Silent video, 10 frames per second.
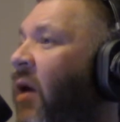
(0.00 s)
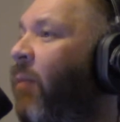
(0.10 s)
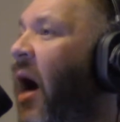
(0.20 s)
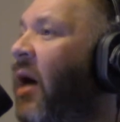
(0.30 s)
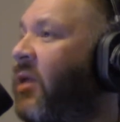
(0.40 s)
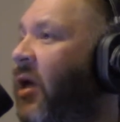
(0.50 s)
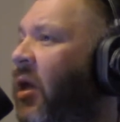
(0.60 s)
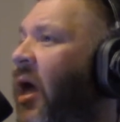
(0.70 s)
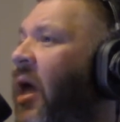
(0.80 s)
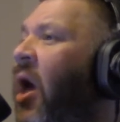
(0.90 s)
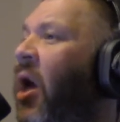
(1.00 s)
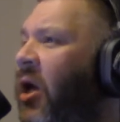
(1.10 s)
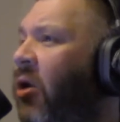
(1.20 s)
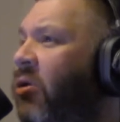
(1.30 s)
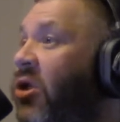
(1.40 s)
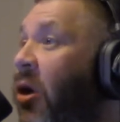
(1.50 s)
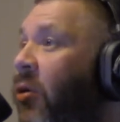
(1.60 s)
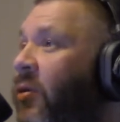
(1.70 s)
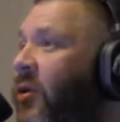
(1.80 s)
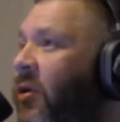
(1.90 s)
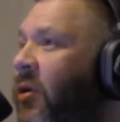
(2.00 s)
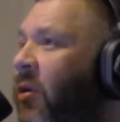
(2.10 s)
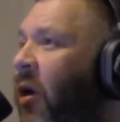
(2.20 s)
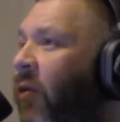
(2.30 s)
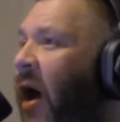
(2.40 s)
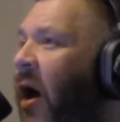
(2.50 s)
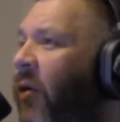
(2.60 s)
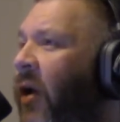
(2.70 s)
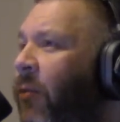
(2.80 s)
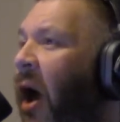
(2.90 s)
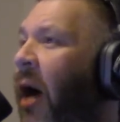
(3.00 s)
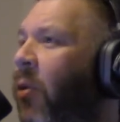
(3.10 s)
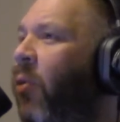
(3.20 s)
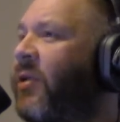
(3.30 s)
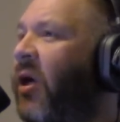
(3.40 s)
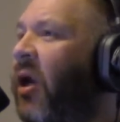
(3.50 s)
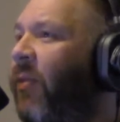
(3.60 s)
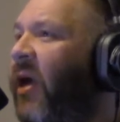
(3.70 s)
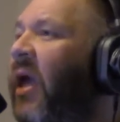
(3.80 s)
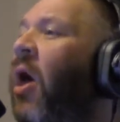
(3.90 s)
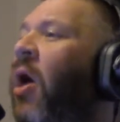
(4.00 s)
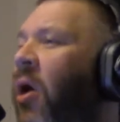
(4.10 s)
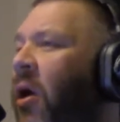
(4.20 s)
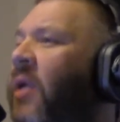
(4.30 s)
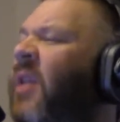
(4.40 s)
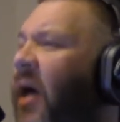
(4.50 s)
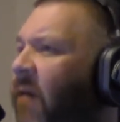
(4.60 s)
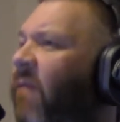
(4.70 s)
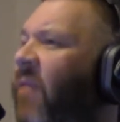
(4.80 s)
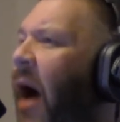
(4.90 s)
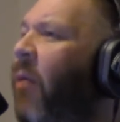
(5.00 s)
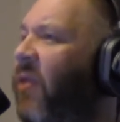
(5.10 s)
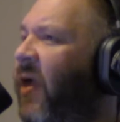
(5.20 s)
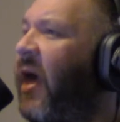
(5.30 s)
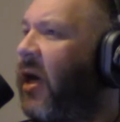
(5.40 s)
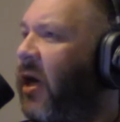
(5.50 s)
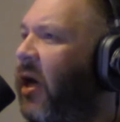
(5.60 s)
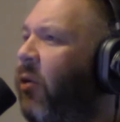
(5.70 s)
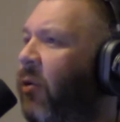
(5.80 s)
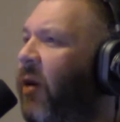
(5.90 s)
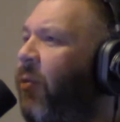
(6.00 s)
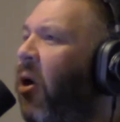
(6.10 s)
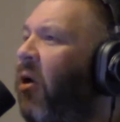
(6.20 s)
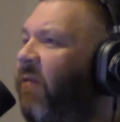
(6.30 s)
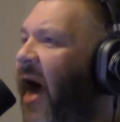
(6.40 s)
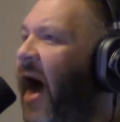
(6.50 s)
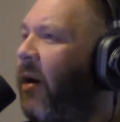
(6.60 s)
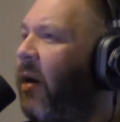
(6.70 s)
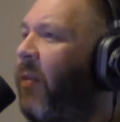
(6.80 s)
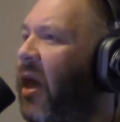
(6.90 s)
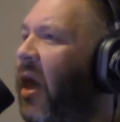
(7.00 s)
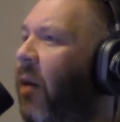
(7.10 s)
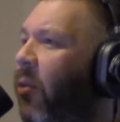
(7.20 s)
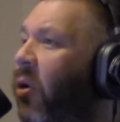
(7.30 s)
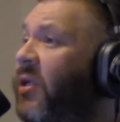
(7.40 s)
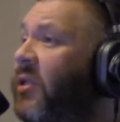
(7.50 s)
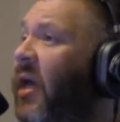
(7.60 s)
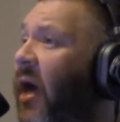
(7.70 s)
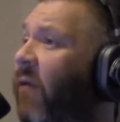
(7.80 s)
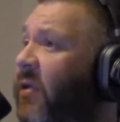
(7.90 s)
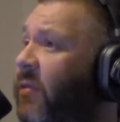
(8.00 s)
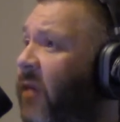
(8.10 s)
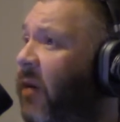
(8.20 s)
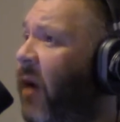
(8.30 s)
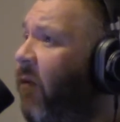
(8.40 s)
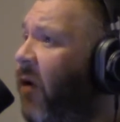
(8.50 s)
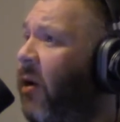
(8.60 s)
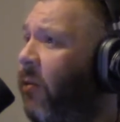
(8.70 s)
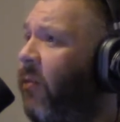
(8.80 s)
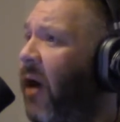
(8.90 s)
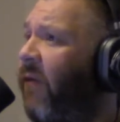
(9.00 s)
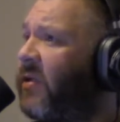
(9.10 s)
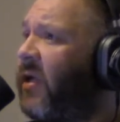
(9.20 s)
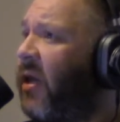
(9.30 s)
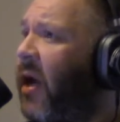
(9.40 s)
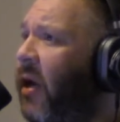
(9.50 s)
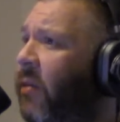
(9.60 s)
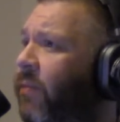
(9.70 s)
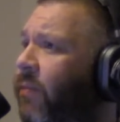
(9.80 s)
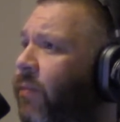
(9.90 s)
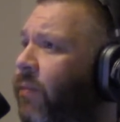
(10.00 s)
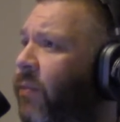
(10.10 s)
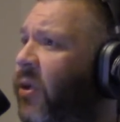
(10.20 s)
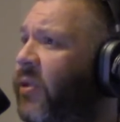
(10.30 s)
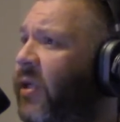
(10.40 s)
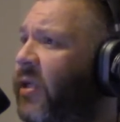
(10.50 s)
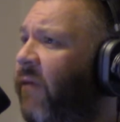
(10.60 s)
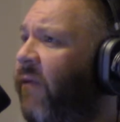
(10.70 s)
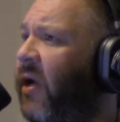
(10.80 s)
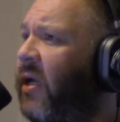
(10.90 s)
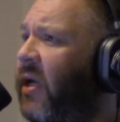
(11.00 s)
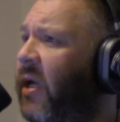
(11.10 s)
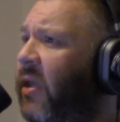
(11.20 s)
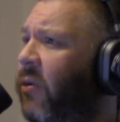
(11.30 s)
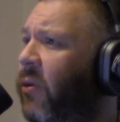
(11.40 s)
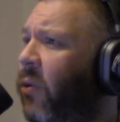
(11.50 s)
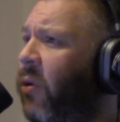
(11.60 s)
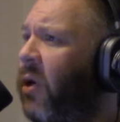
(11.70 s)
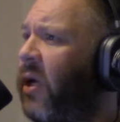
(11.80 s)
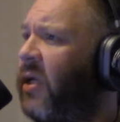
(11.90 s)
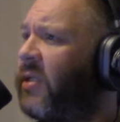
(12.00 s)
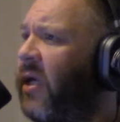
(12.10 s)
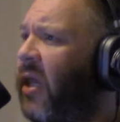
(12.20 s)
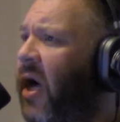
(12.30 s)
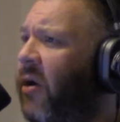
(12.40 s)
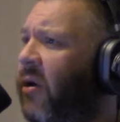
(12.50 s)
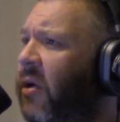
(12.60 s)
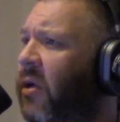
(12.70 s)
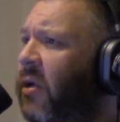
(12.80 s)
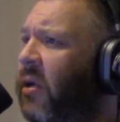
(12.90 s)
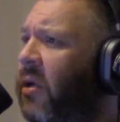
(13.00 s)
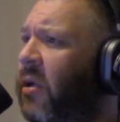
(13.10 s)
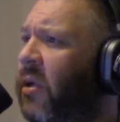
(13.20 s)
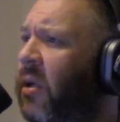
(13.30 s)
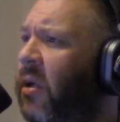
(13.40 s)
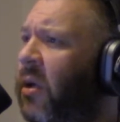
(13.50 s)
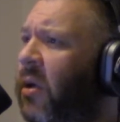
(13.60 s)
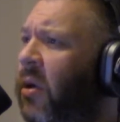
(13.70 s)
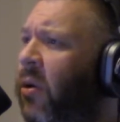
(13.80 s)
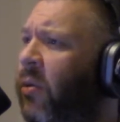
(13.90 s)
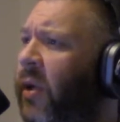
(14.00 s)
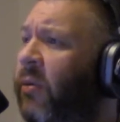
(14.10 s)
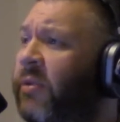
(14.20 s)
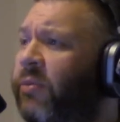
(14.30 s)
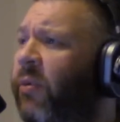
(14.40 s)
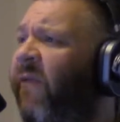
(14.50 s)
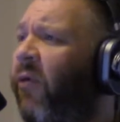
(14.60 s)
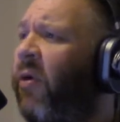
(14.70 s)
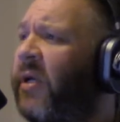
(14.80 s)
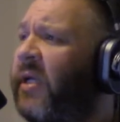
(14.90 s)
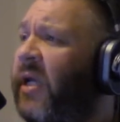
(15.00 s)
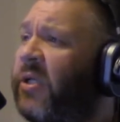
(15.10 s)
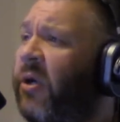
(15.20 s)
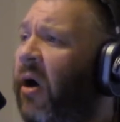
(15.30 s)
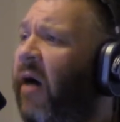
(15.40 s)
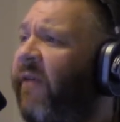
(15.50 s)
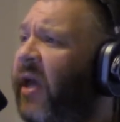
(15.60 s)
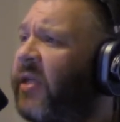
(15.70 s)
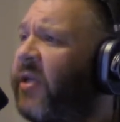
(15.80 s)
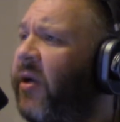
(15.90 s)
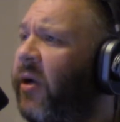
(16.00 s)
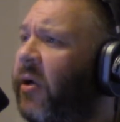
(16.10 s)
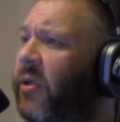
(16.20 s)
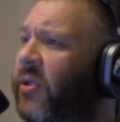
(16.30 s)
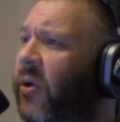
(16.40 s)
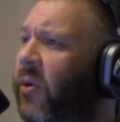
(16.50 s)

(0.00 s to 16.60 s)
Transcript: boxing, like, you know, shows around. Right. He probably USO. wasn't going to be type. I would think he would be part of that a lot more, just like Elvis in my, right. Elvis did a lot of music stuff, right? Didn't he during the war? Didn't he sing a lot or? I don't know. I mean, I, I he was I, before he, he took off, I guess. Here, so was